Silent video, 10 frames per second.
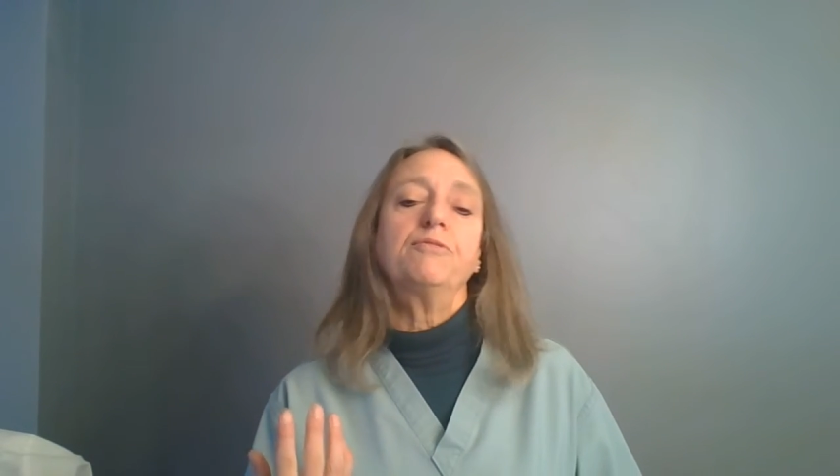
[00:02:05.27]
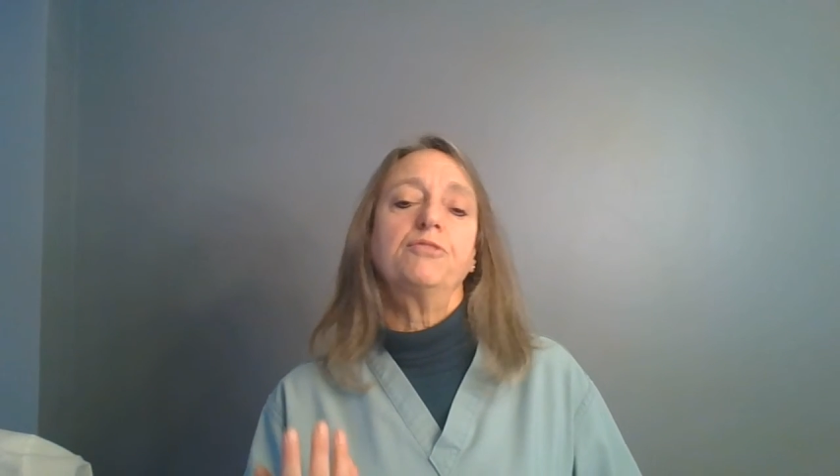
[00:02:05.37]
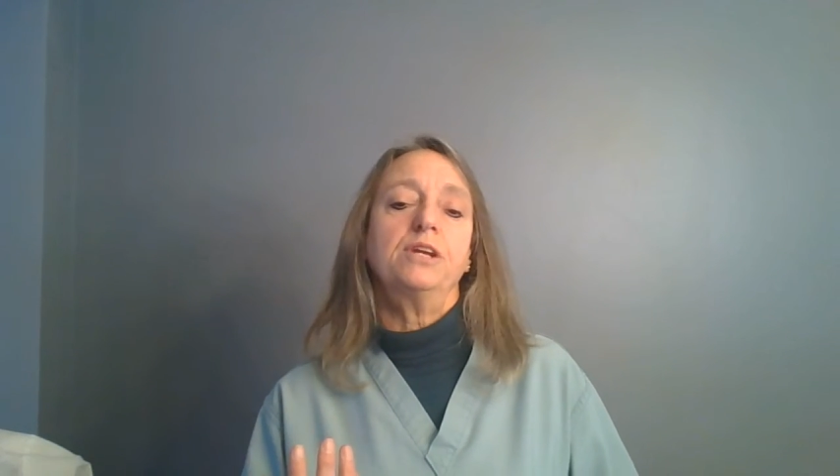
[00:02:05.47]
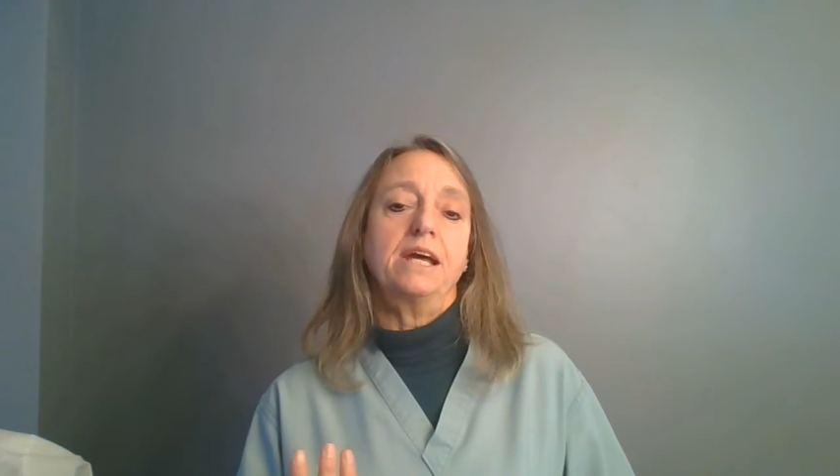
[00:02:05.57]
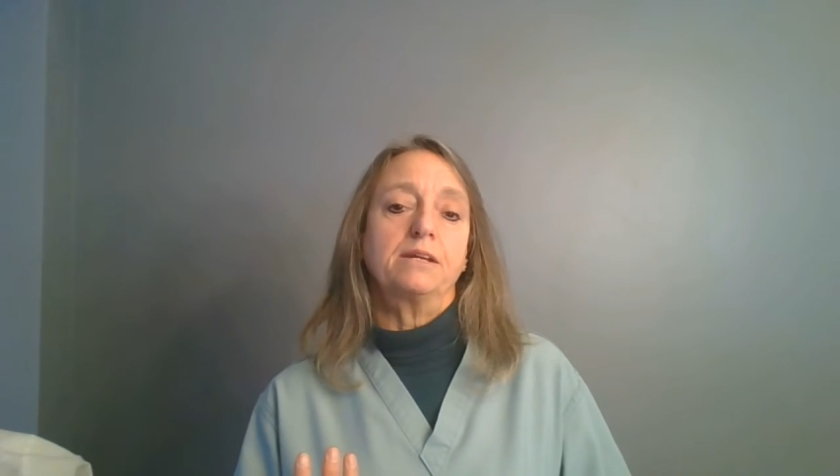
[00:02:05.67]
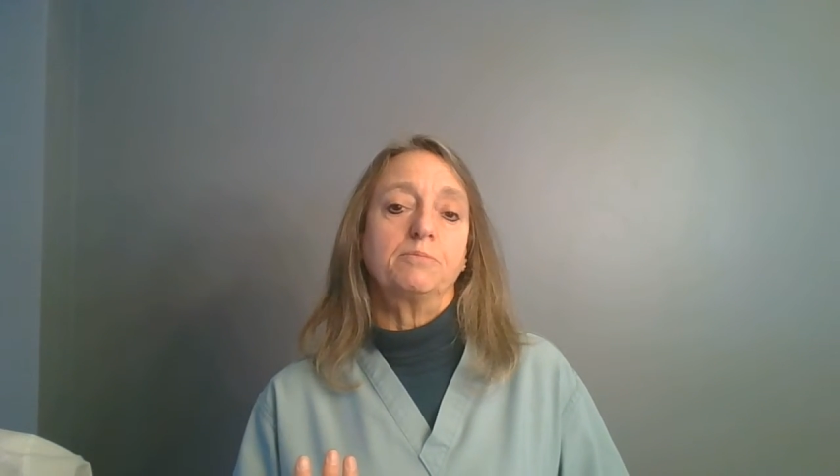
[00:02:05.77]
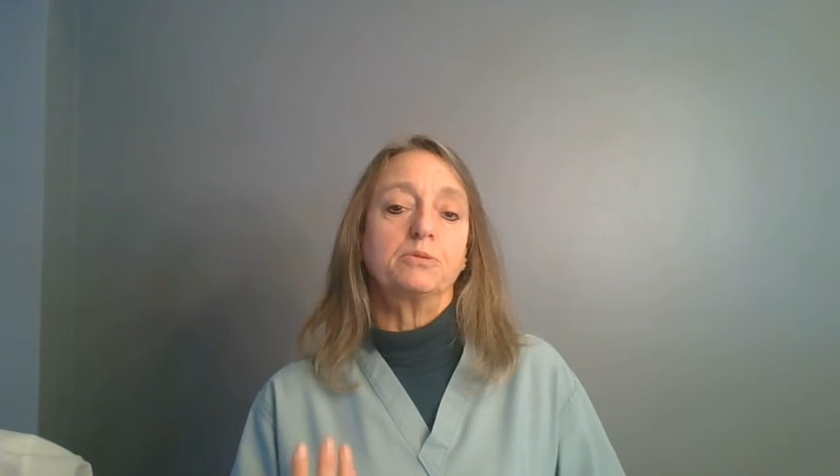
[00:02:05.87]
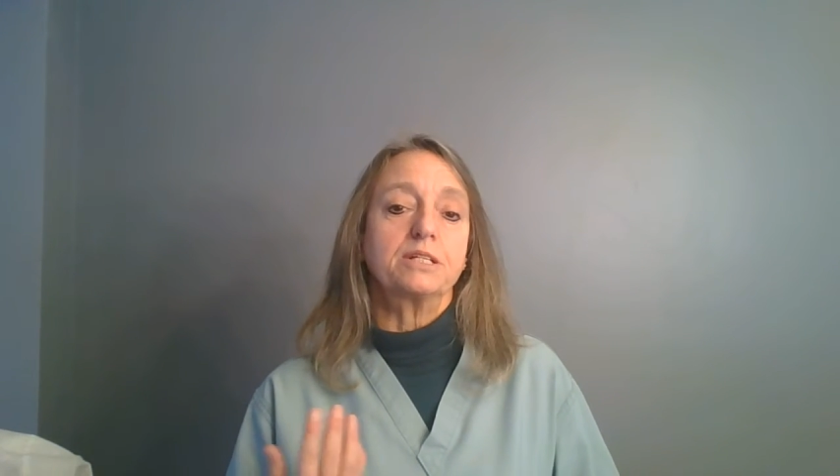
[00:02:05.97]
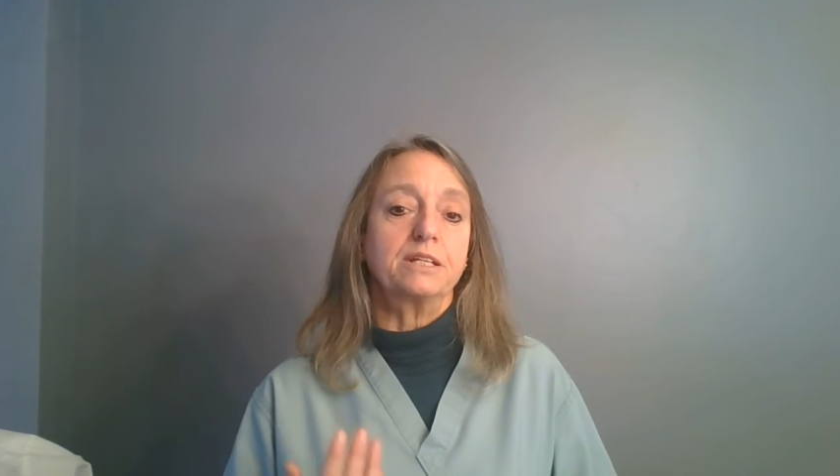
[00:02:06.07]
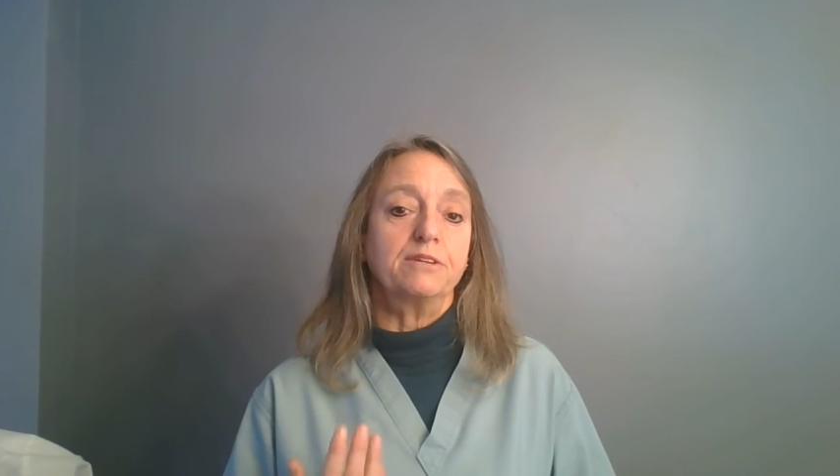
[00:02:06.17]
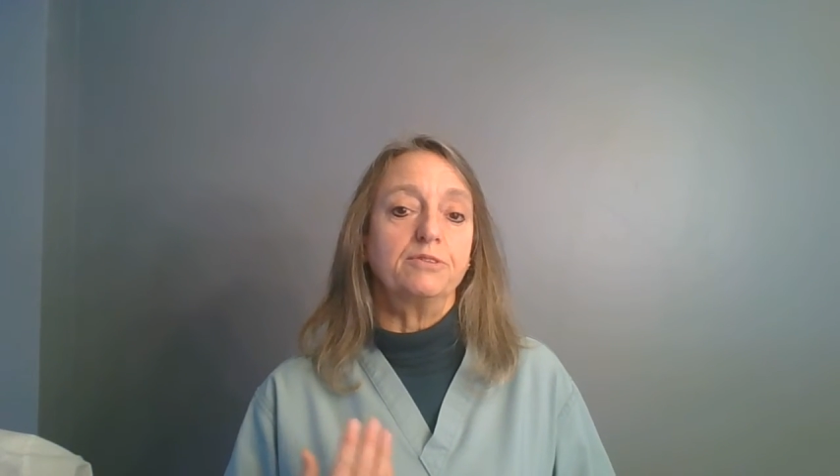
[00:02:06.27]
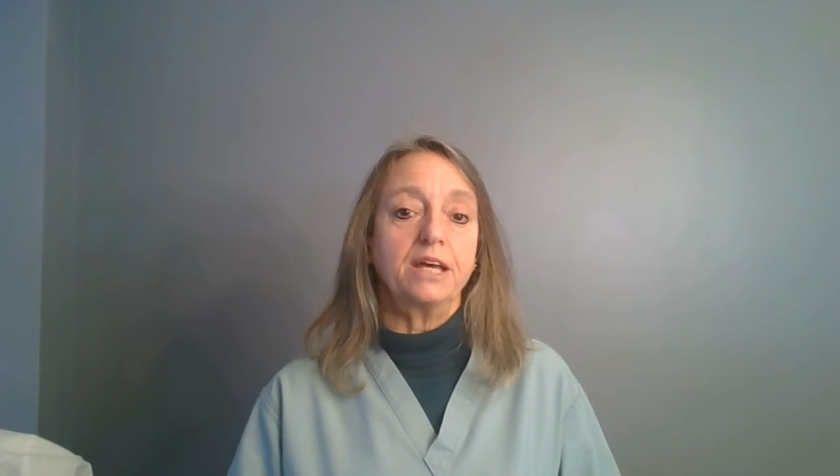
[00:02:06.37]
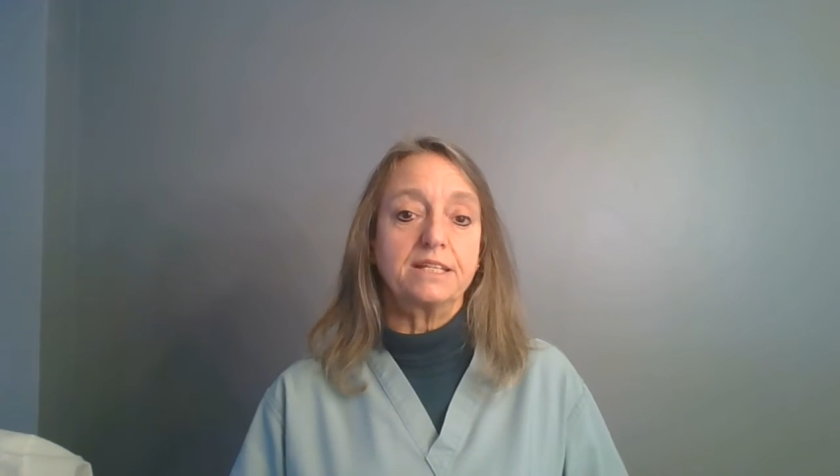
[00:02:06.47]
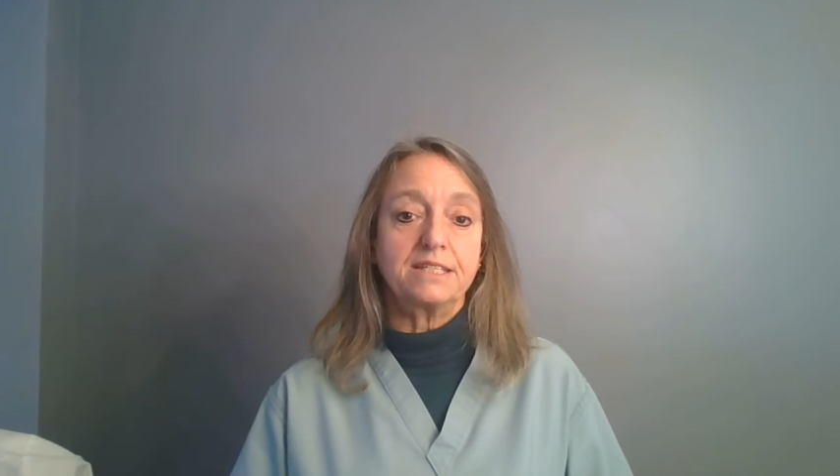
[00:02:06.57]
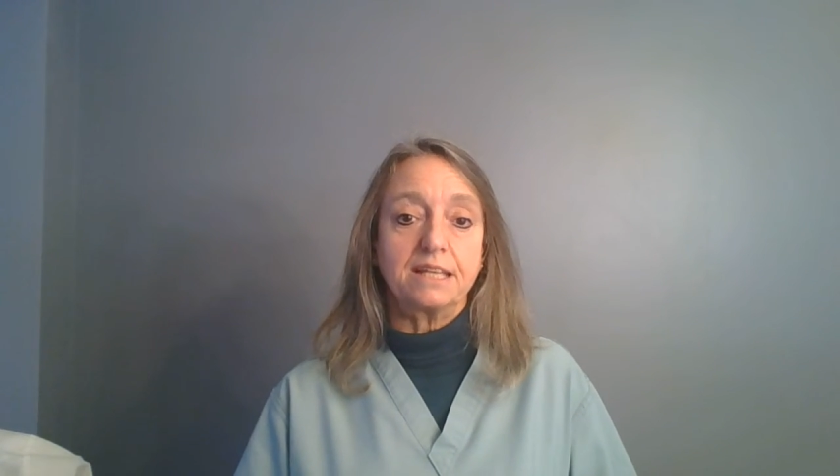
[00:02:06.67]
for an edible to give you
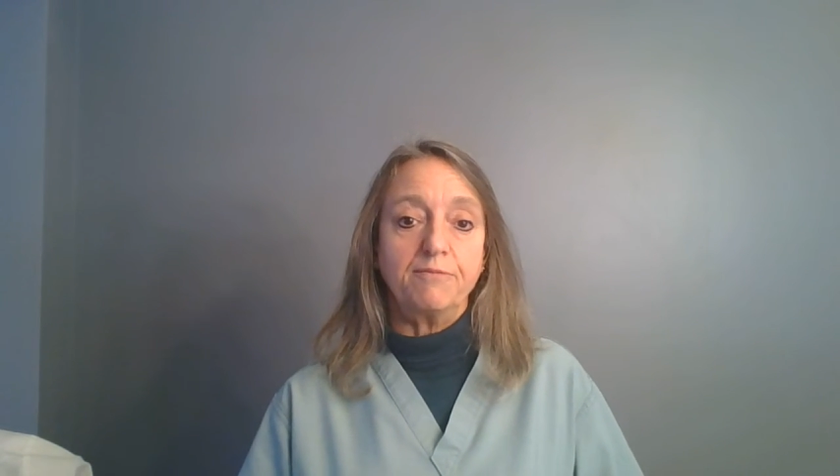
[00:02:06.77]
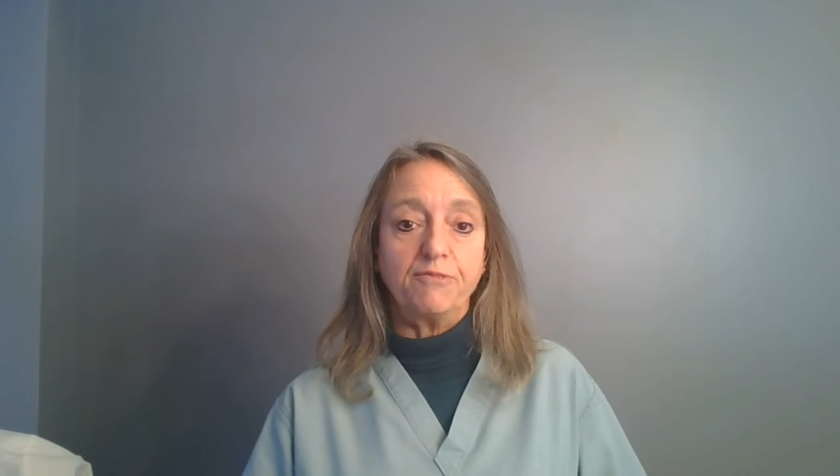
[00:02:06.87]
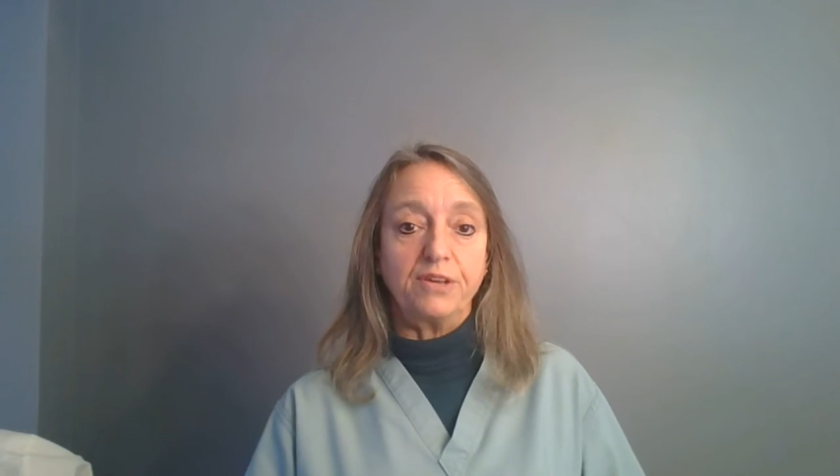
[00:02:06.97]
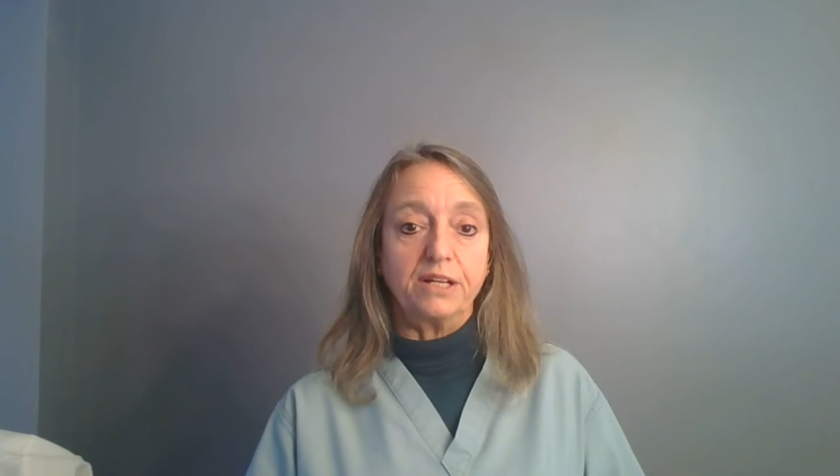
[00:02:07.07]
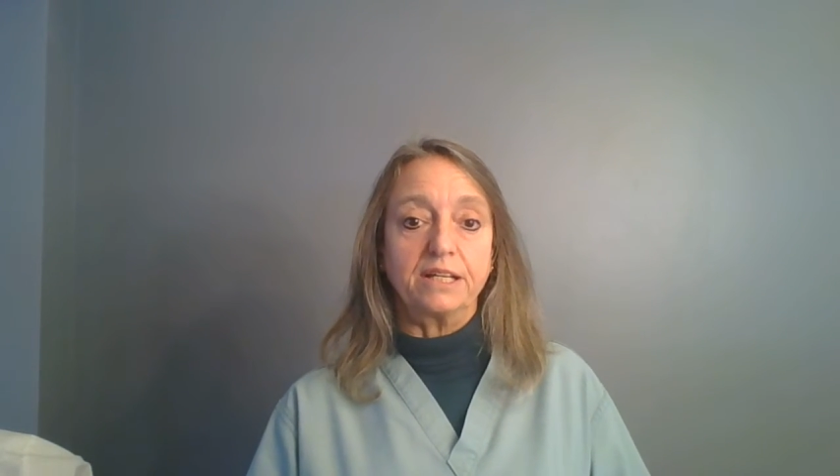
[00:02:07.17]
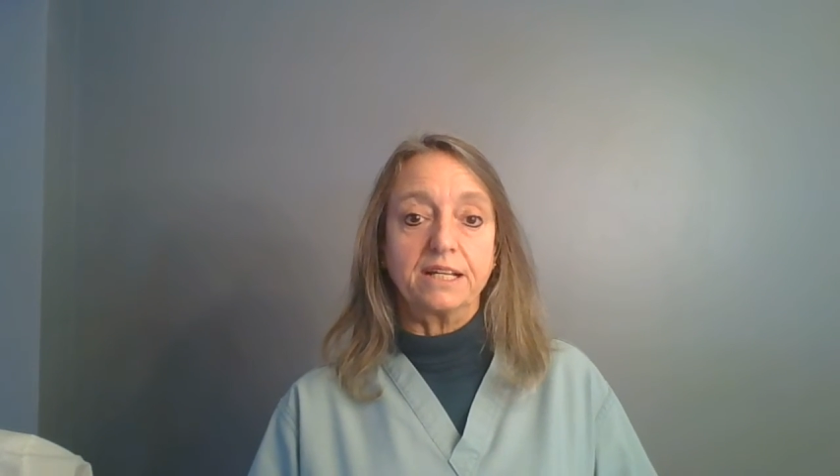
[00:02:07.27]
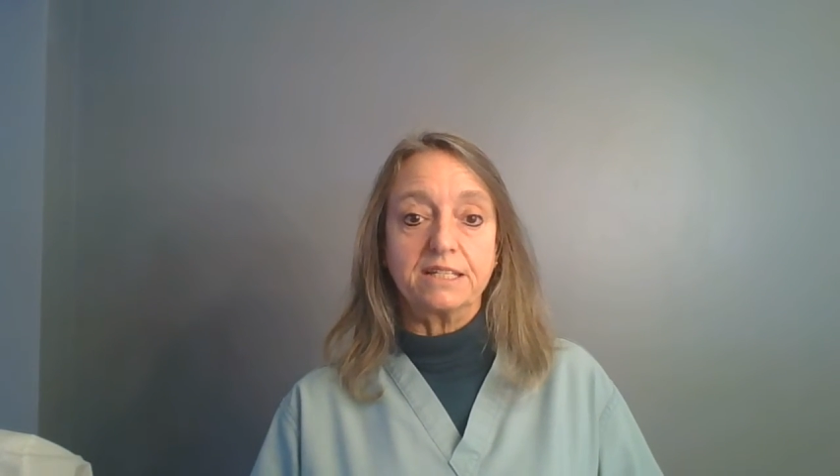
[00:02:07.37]
that same feeling